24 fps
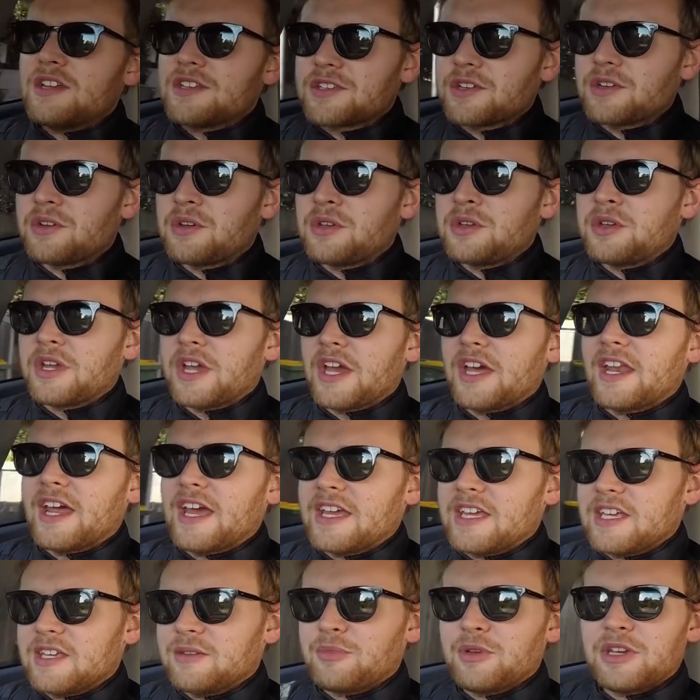So you get
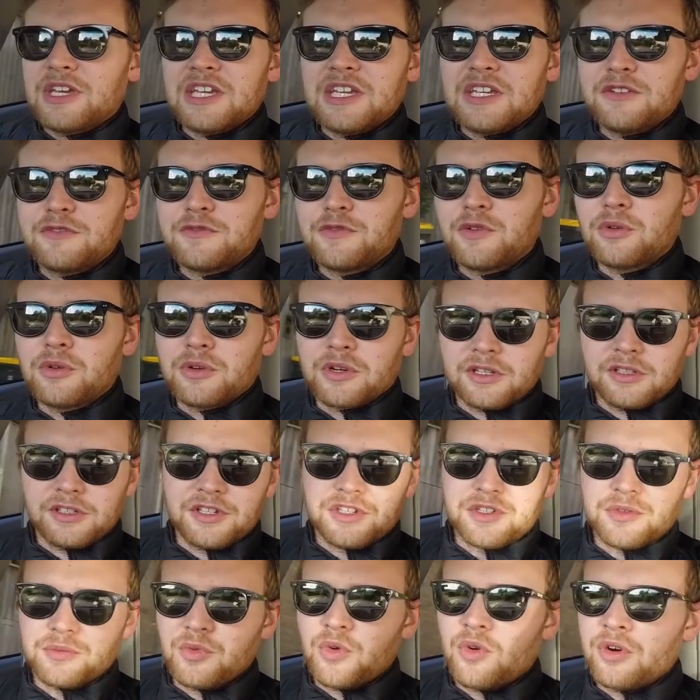AEB, forward
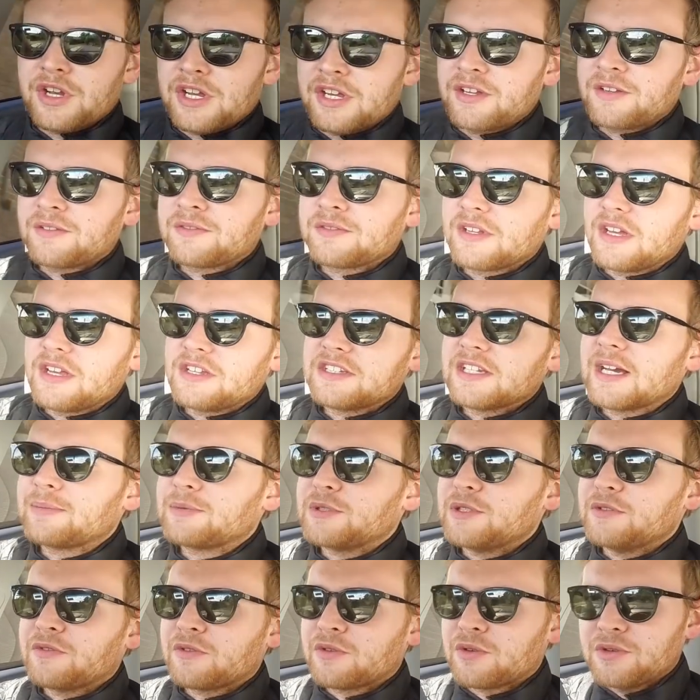collision warning,
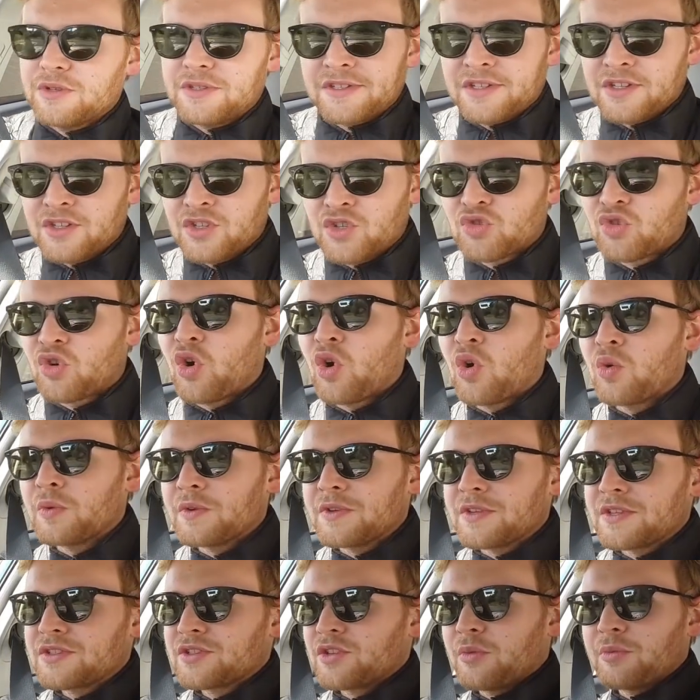adaptive cruise control
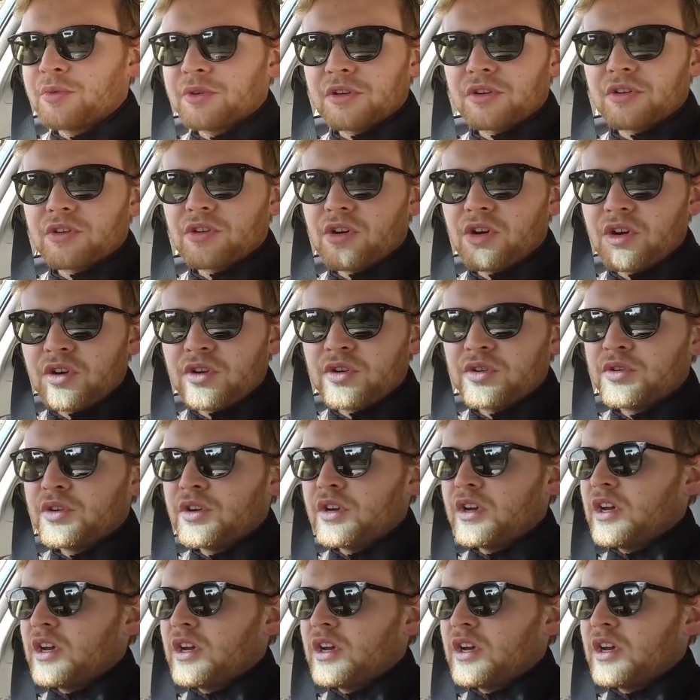with stop and go,